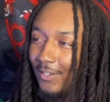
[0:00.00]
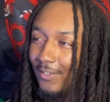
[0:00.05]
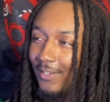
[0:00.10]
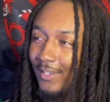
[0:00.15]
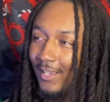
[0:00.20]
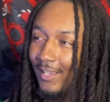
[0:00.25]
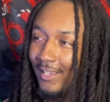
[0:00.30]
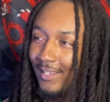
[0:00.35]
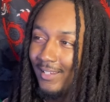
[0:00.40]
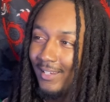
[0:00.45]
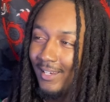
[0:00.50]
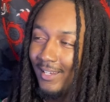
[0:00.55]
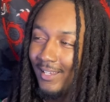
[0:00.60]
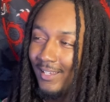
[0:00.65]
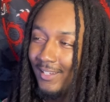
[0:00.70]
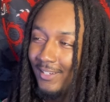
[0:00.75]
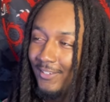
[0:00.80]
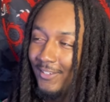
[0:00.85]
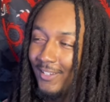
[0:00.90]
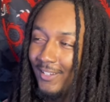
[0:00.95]
Okay, yeah,
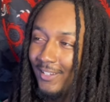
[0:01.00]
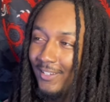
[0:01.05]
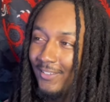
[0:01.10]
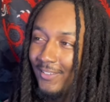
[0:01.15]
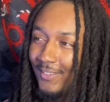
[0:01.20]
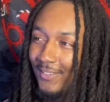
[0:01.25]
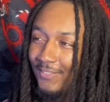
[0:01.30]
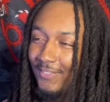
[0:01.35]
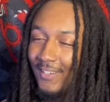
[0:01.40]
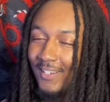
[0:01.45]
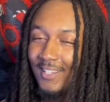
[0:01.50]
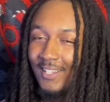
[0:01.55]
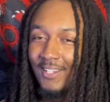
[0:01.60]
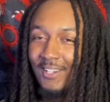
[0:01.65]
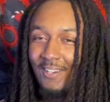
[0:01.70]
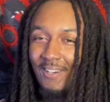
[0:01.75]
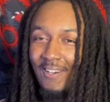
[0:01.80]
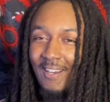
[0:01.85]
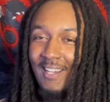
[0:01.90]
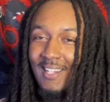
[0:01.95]
he
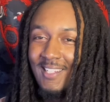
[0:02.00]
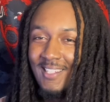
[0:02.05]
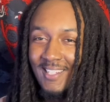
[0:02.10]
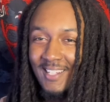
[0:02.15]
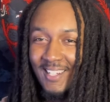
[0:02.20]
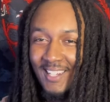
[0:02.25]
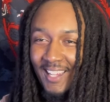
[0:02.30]
crazy.